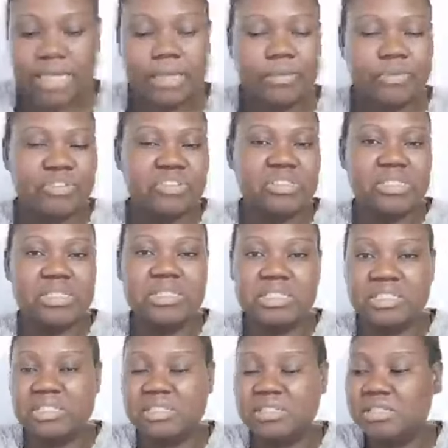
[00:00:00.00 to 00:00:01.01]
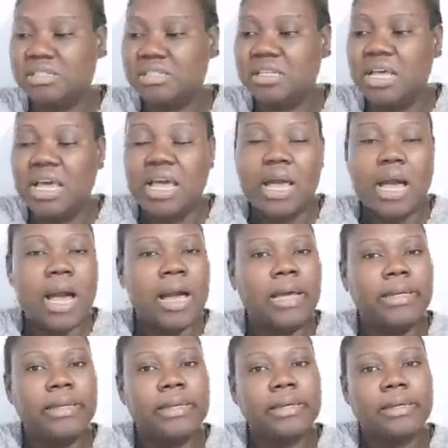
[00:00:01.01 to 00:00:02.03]
and I was just eating.
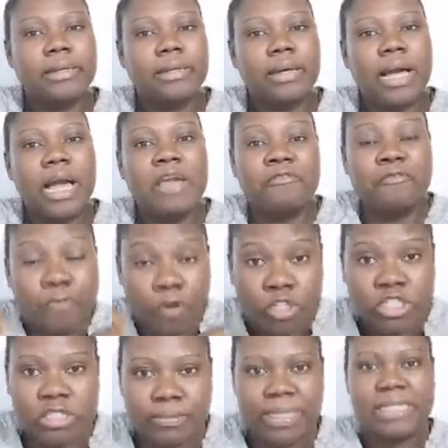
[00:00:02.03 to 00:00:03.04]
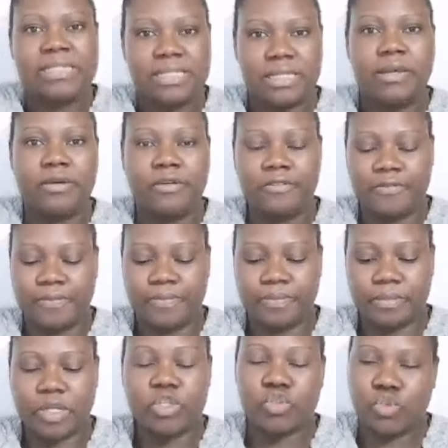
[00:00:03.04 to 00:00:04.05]
I I force myself
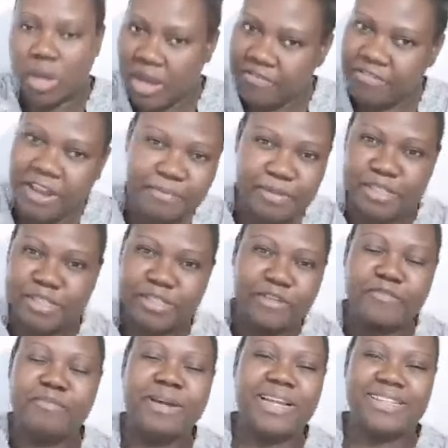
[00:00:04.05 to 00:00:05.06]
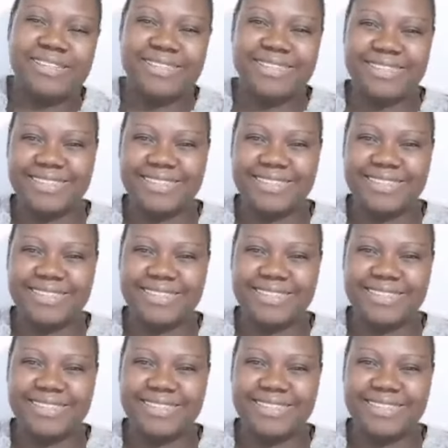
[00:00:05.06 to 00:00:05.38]
to have that peace of mind.